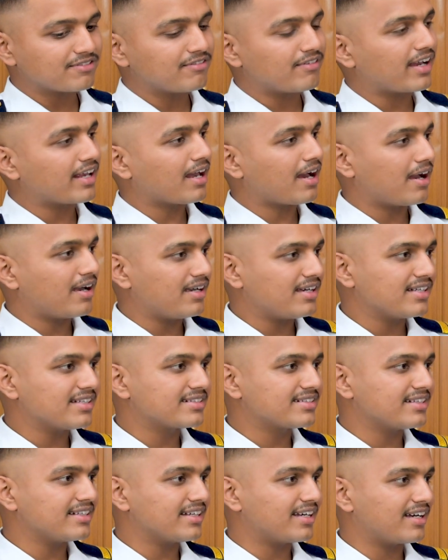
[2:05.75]
why
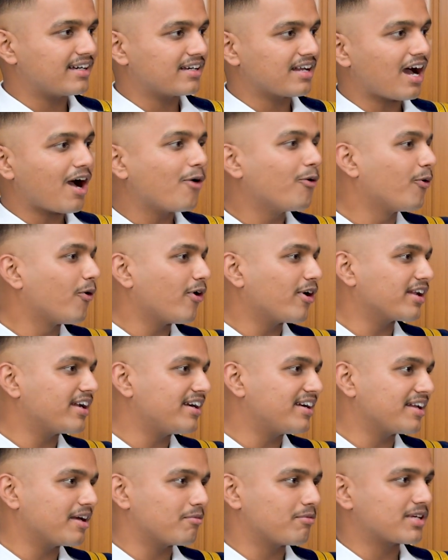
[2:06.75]
RDC and how All
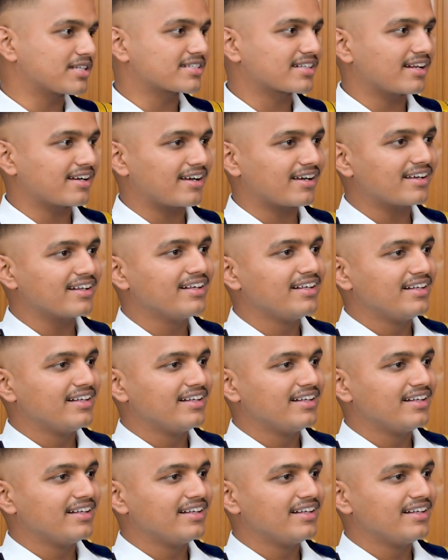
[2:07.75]
India Best Cadet,